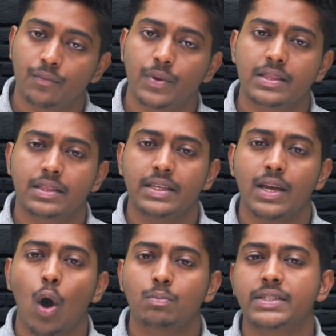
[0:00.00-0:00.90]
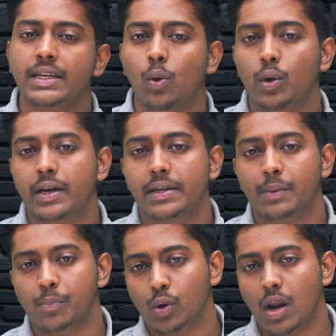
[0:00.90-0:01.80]
with the object
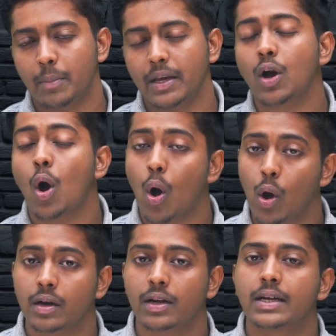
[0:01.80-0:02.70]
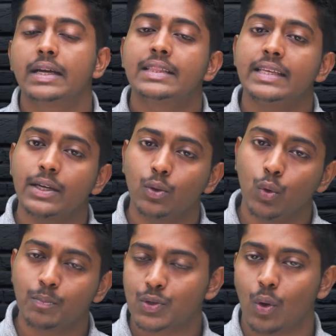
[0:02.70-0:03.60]
oriented programming or the
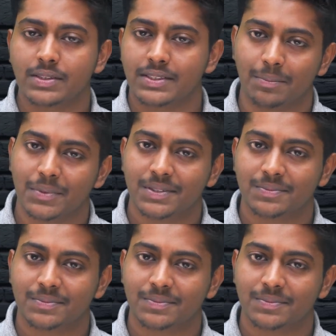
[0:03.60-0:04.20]
OOPS concept.